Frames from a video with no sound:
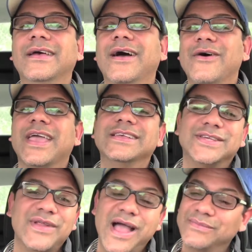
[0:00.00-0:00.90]
Okay,
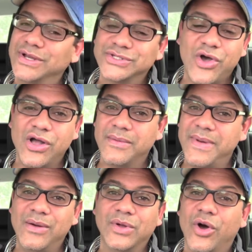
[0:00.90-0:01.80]
so now I'm gonna talk
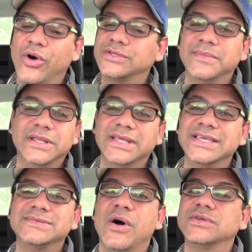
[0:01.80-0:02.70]
about what ultimately
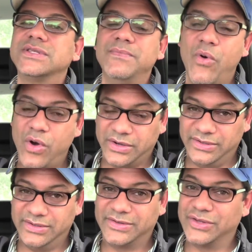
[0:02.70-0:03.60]
is most
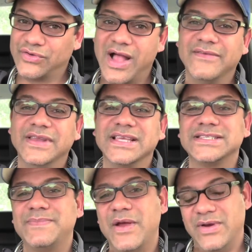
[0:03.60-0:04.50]
important, the driving
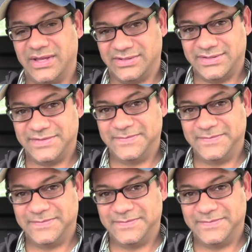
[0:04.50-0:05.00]
experience.